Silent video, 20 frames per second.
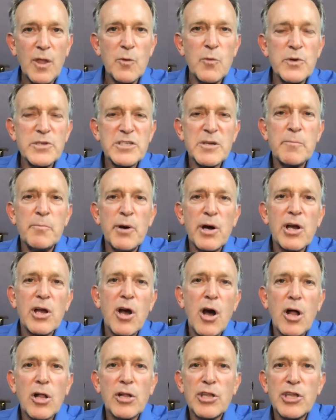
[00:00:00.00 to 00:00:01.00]
was a book
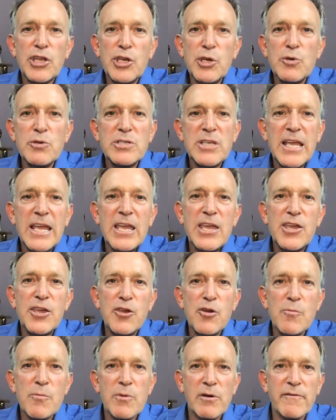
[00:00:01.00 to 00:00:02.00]
called Using
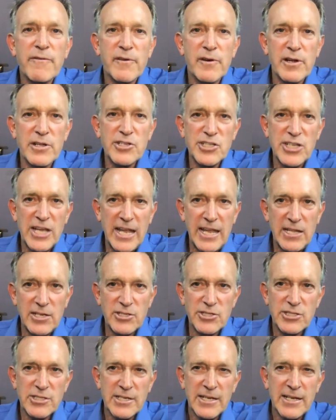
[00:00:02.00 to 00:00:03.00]
Humor for a Change.
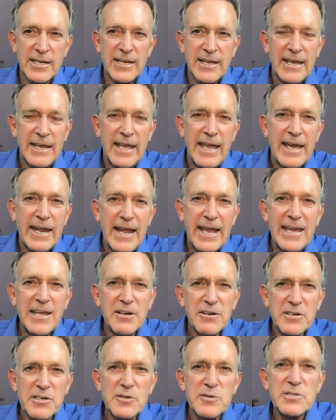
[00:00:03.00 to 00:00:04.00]
And I uh-huh.
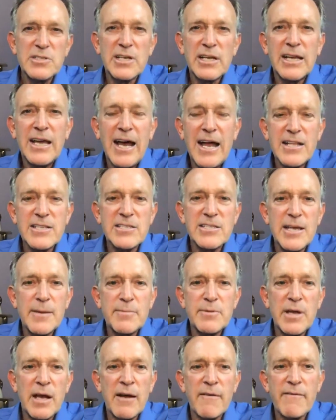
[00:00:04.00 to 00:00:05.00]
introduced the
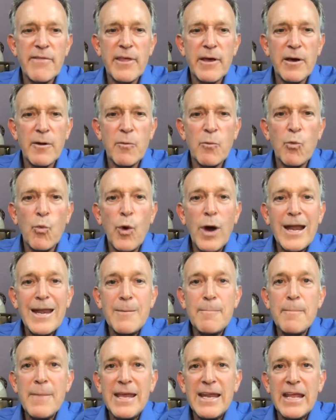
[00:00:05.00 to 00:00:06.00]
concept of the
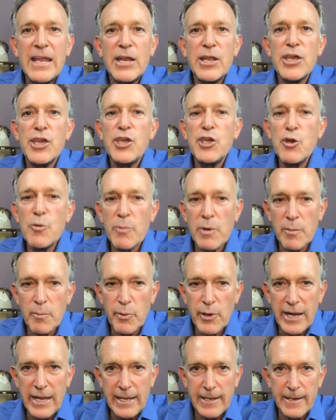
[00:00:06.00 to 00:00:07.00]
one minute humor
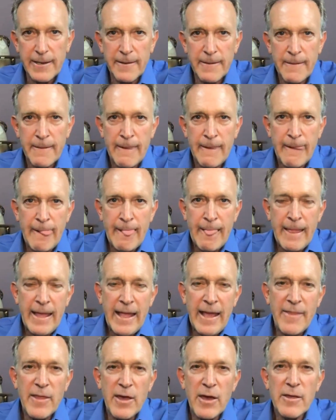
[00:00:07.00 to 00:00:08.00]
break.
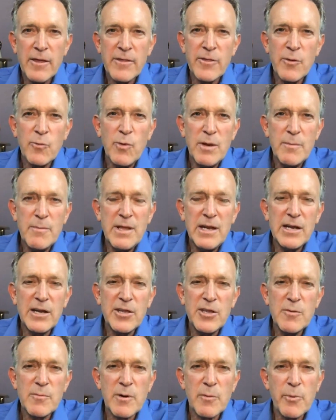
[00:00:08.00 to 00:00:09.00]
And the, the one minute
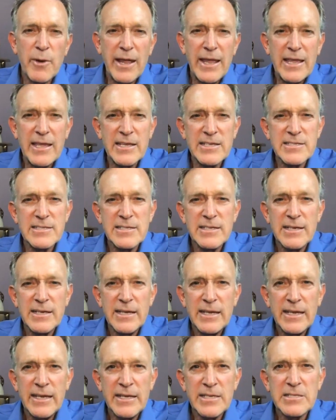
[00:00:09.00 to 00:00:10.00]
humor break is,
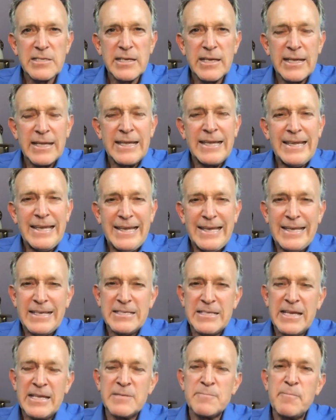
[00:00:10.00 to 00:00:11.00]
is,
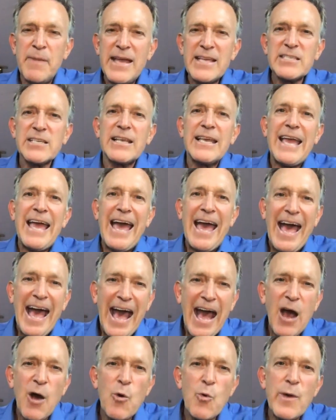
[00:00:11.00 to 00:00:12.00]
is, is basically
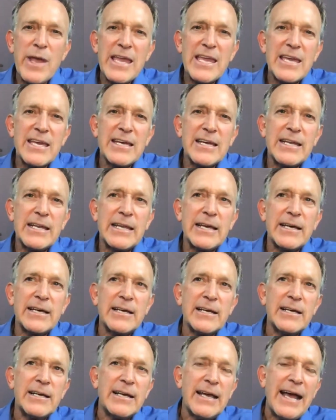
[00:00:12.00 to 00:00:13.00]
how we can,
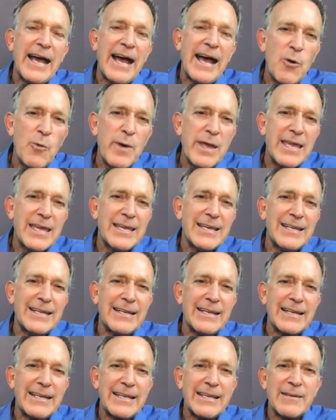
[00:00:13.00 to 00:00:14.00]
how we
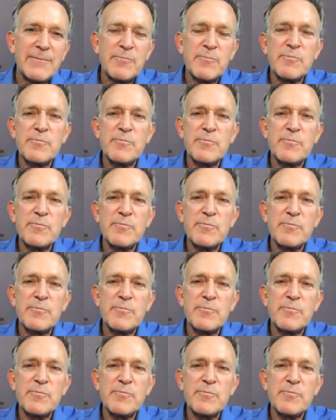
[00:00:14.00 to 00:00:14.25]
can